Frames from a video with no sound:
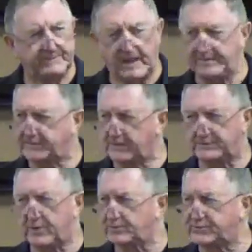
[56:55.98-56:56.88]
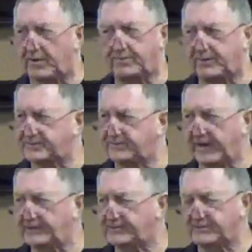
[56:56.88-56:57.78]
I mean, there's no
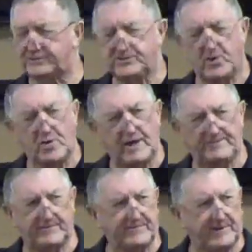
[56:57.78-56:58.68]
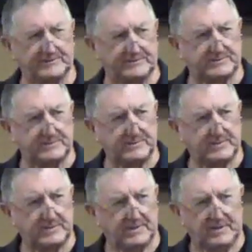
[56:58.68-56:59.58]
self-preservation. There's no life of us.
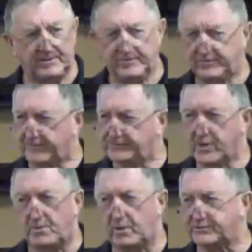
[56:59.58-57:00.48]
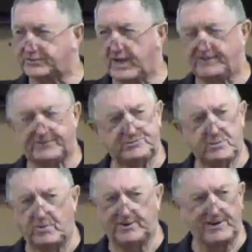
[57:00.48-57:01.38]
There's no more staff. There's
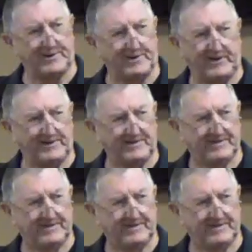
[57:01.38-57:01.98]
no more identity.